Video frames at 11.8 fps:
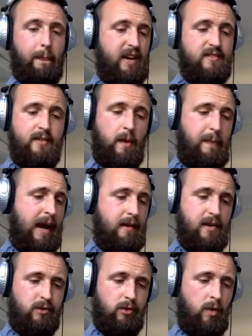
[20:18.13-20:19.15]
it's not bad.
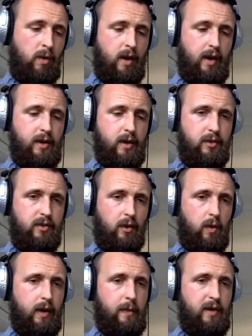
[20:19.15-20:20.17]
It's all right. I use it
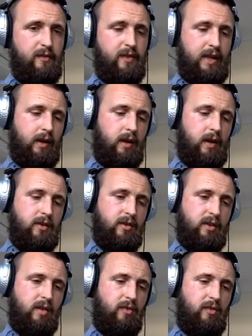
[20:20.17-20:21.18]
quite a bit for that kind of
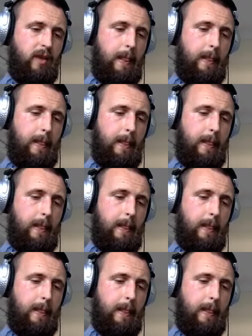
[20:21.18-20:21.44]
stuff.